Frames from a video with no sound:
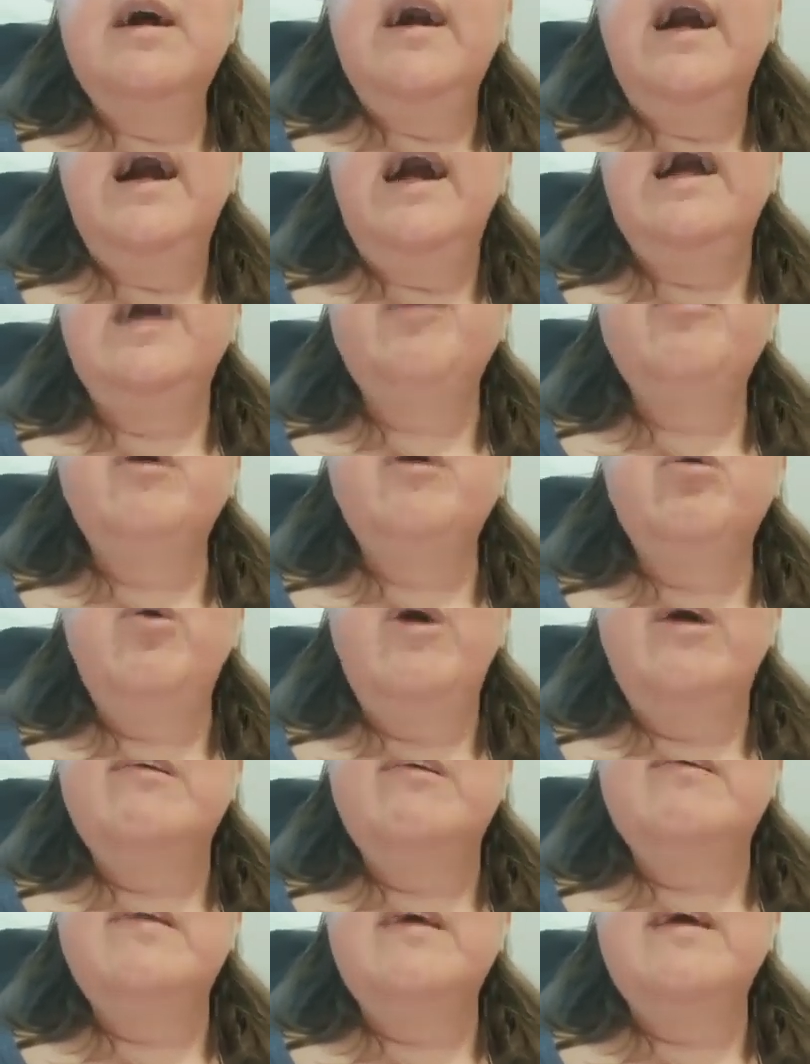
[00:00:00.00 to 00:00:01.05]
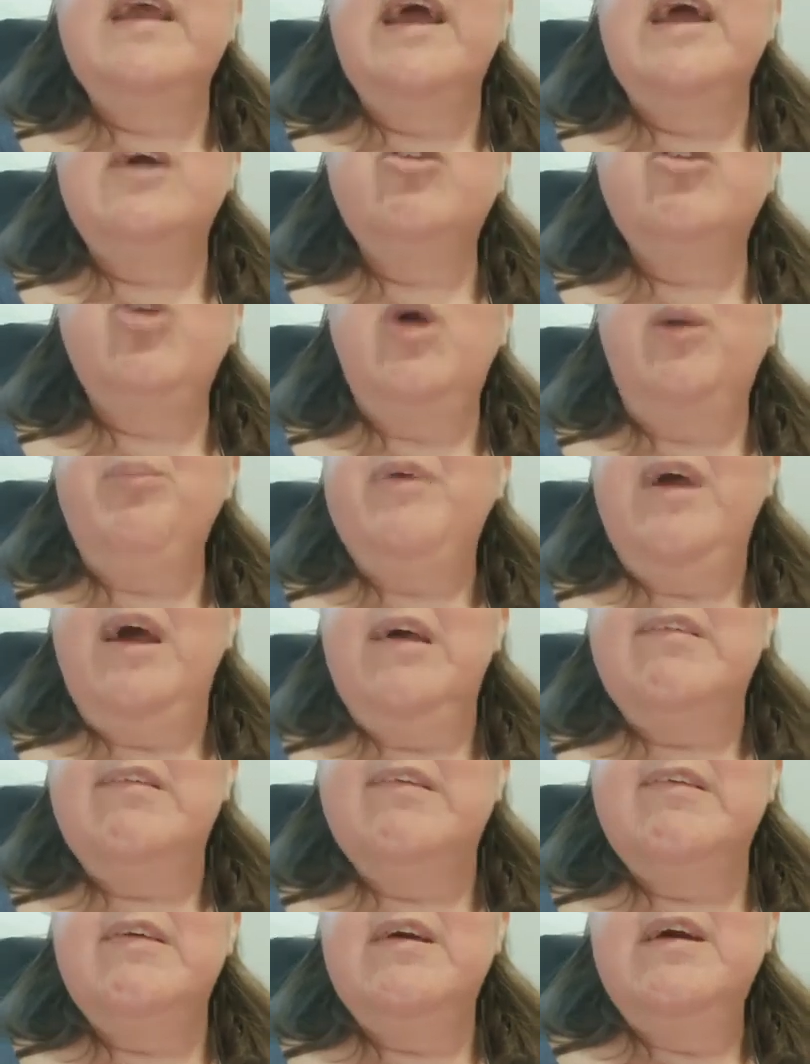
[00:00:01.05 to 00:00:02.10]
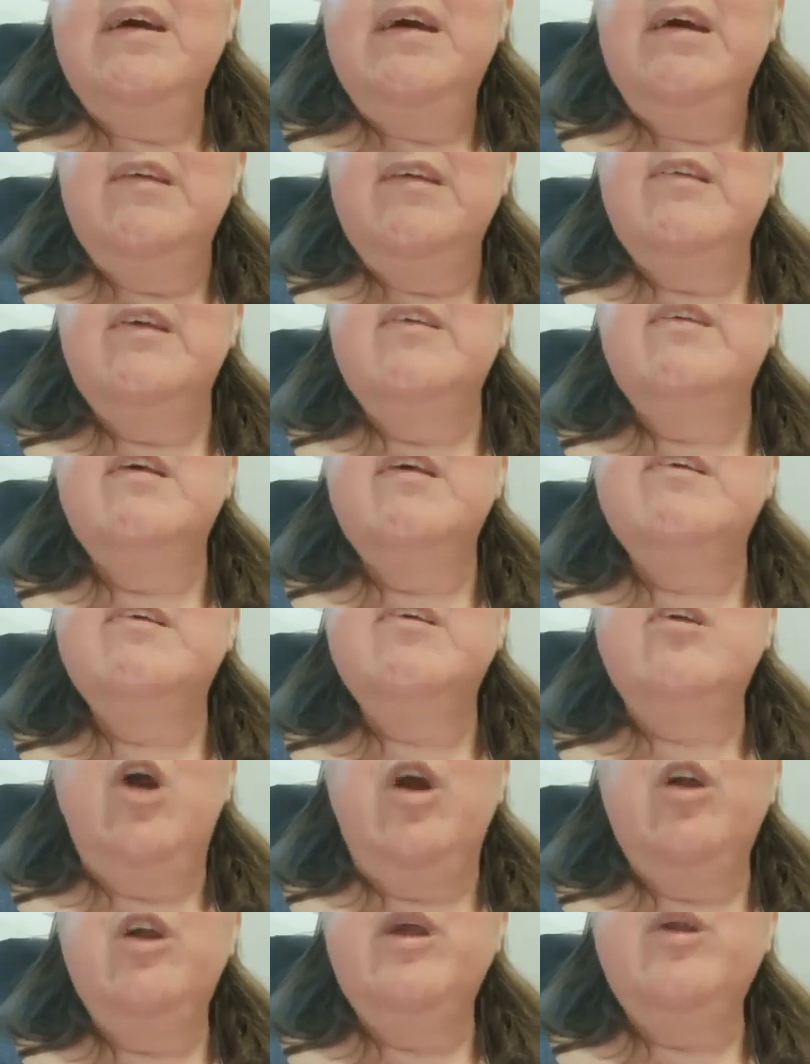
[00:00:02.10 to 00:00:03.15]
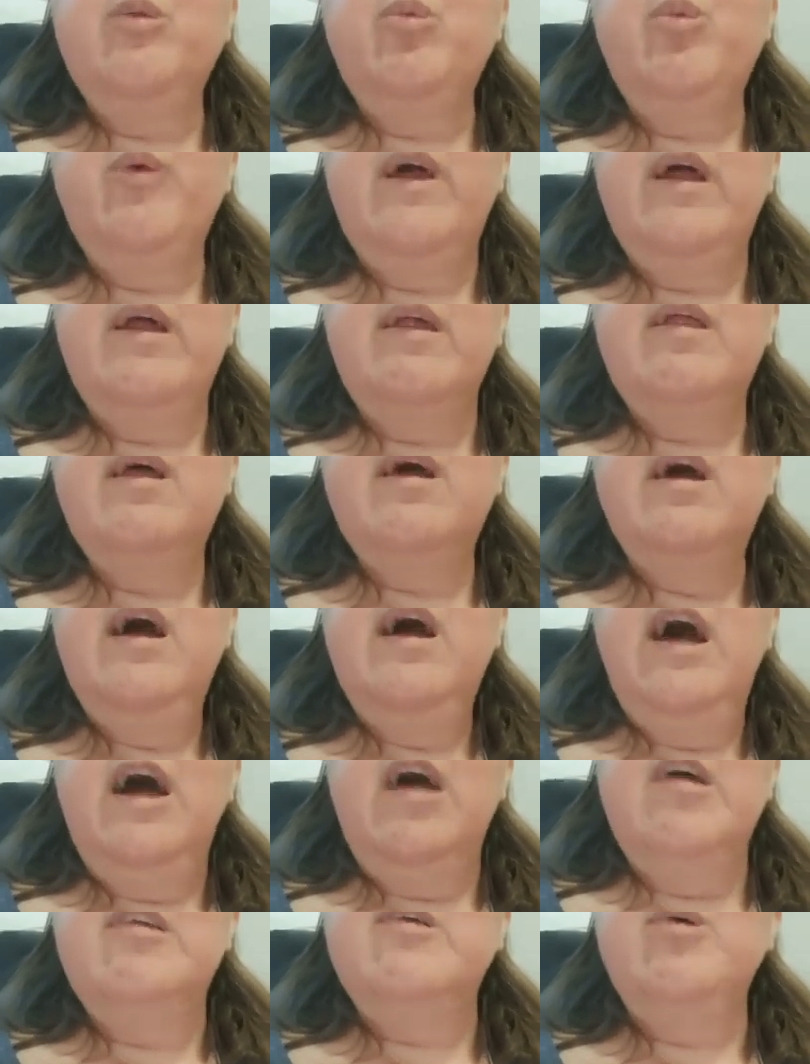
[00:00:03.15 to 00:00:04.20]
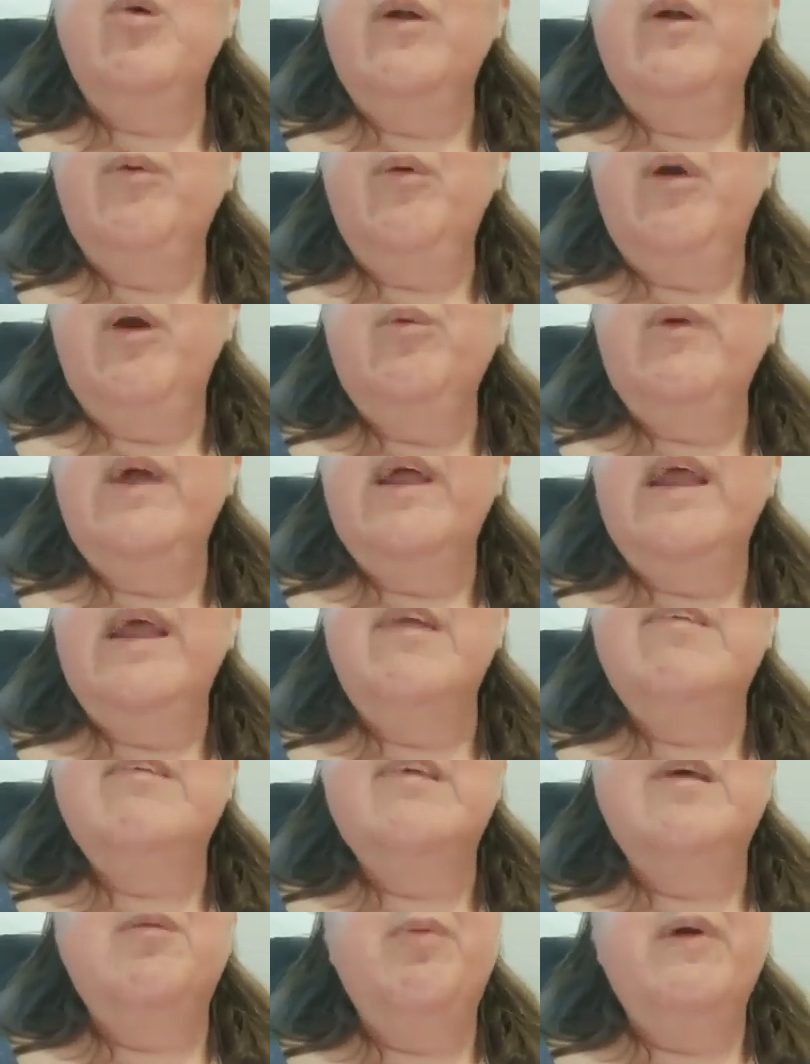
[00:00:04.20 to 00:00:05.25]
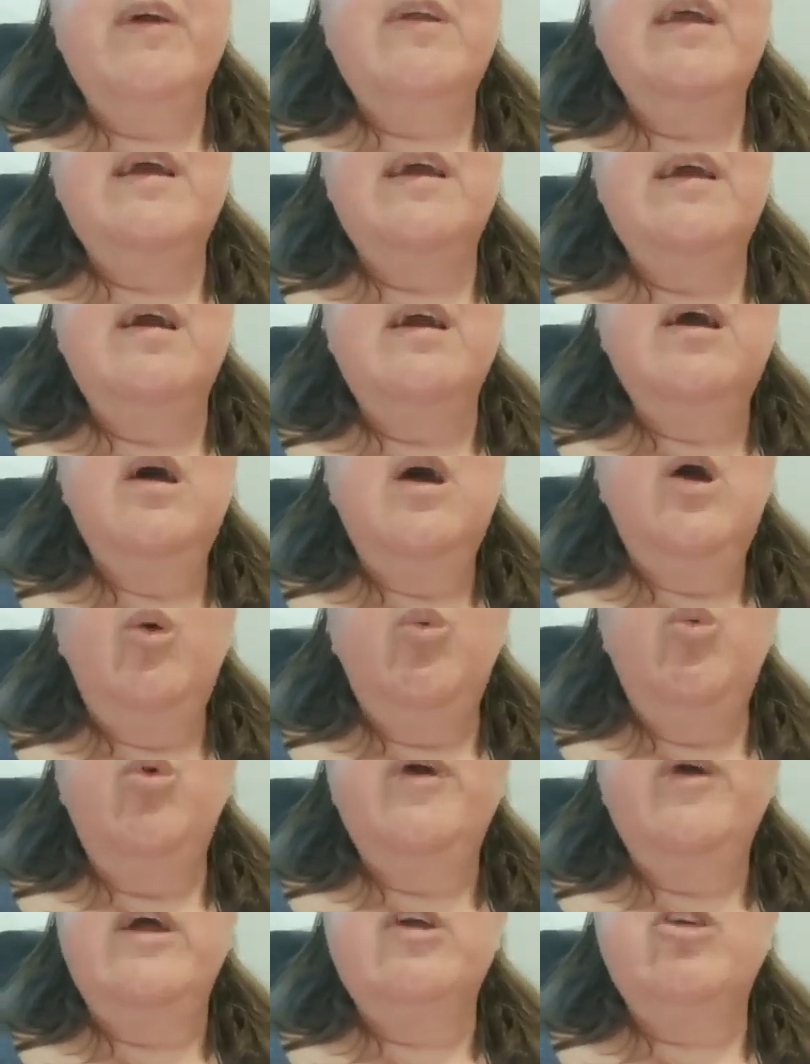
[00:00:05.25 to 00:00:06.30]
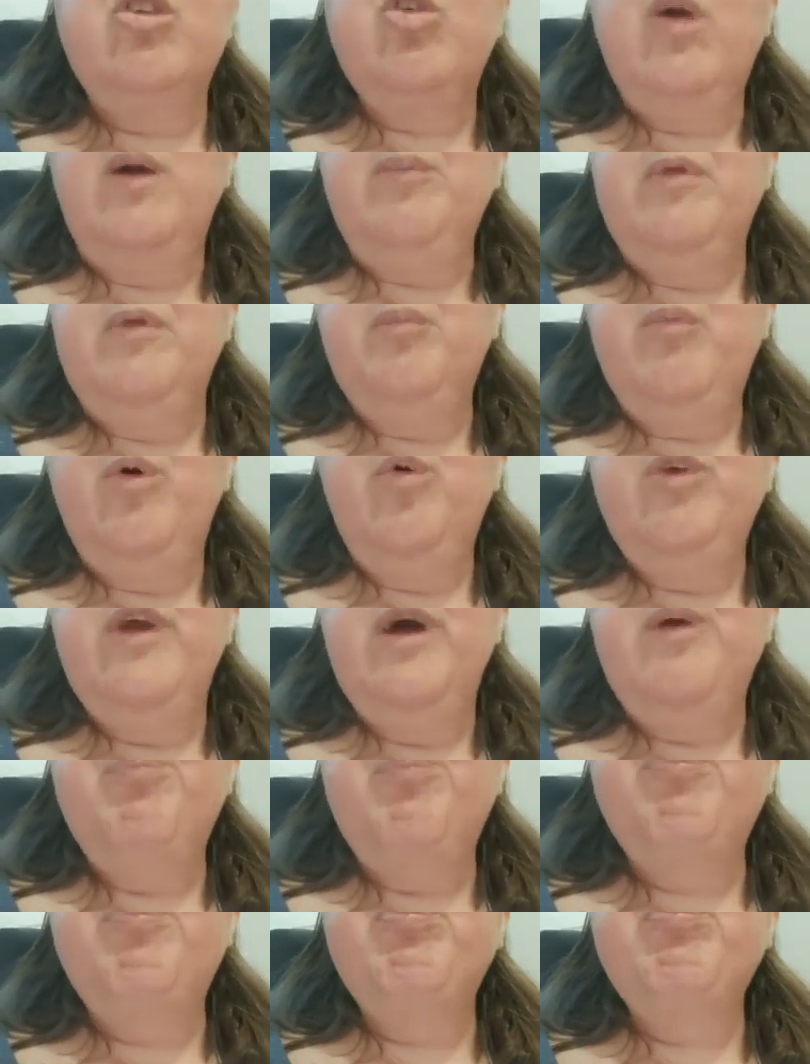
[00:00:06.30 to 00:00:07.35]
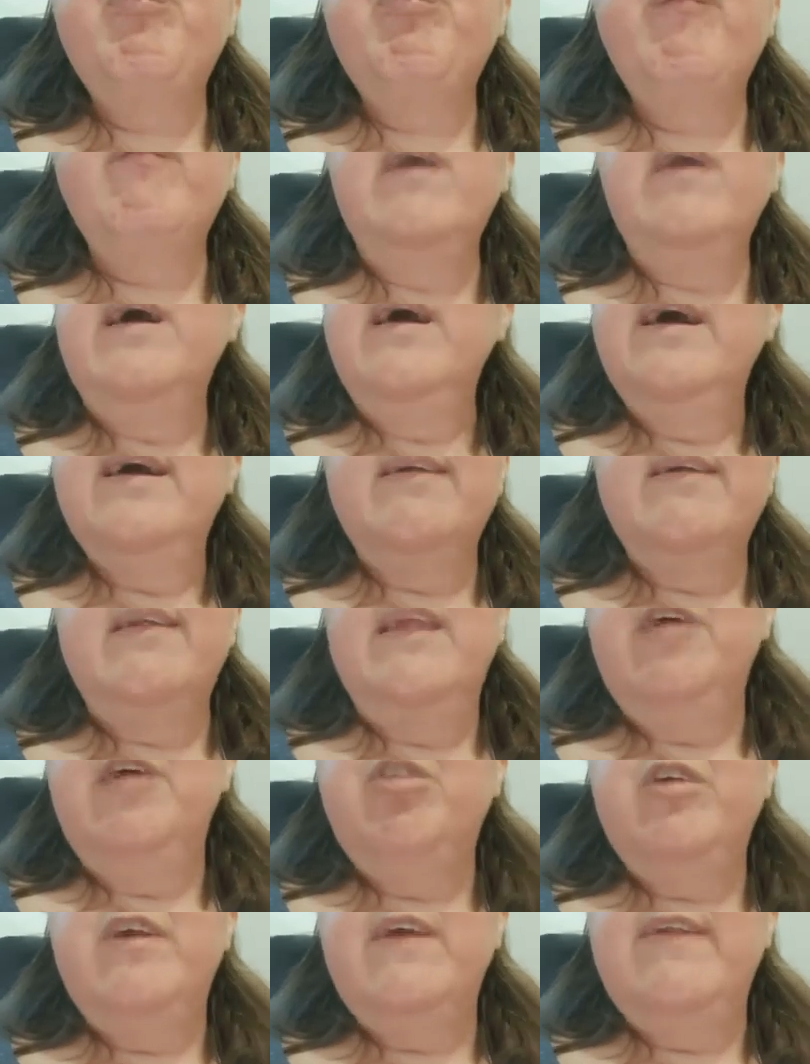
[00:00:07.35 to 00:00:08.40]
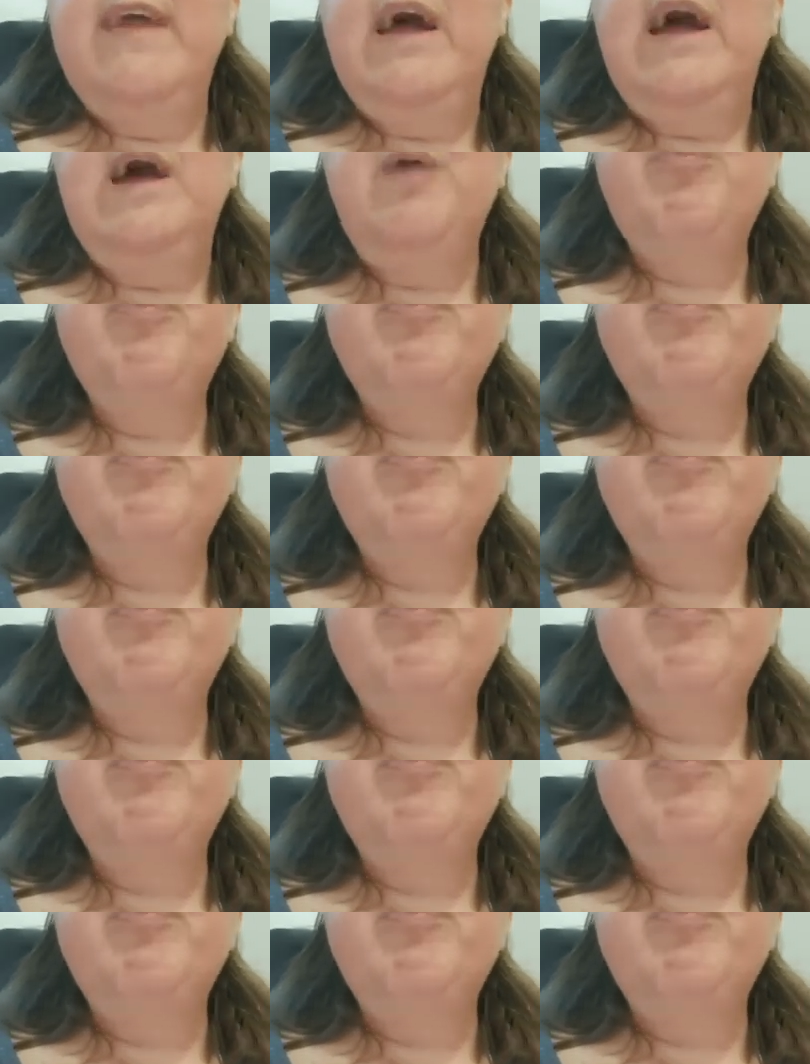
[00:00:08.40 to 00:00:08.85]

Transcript: I requested a strep test since it started with a sore throat, and I typically will get strep pneumonia. Never did that.